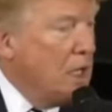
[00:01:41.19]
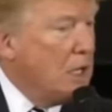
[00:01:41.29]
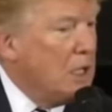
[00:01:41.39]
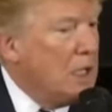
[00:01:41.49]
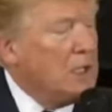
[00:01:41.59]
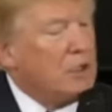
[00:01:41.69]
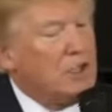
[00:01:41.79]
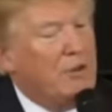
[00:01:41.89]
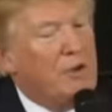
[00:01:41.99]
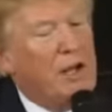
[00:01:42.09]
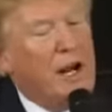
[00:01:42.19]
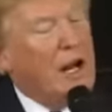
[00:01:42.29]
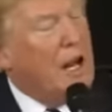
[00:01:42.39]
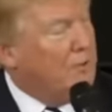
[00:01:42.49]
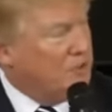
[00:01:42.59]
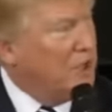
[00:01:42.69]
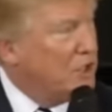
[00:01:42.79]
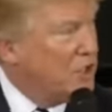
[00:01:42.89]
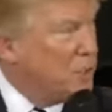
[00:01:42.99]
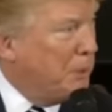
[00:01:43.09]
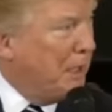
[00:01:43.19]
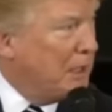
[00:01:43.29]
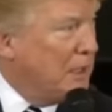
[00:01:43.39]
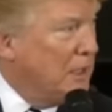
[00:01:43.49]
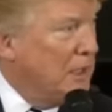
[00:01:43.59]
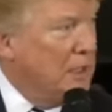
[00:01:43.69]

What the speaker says: Saved a lot of lives, I suspect.